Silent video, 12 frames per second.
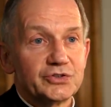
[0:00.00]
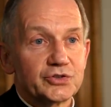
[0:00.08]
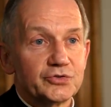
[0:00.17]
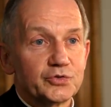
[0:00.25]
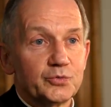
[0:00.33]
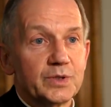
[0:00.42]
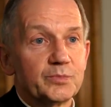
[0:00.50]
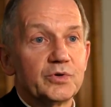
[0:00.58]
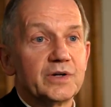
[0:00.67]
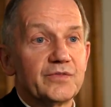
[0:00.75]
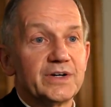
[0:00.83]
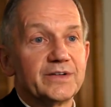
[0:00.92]
shows a
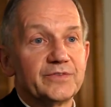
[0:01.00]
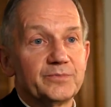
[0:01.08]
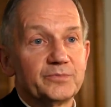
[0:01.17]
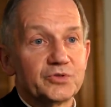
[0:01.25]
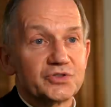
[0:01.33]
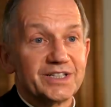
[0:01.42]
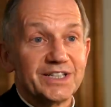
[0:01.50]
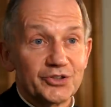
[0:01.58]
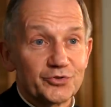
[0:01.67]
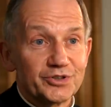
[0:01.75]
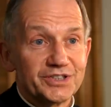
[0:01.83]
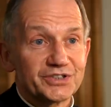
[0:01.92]
1.5%
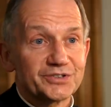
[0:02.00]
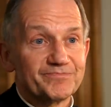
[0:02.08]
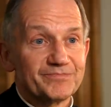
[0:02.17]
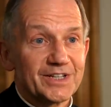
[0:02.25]
increase.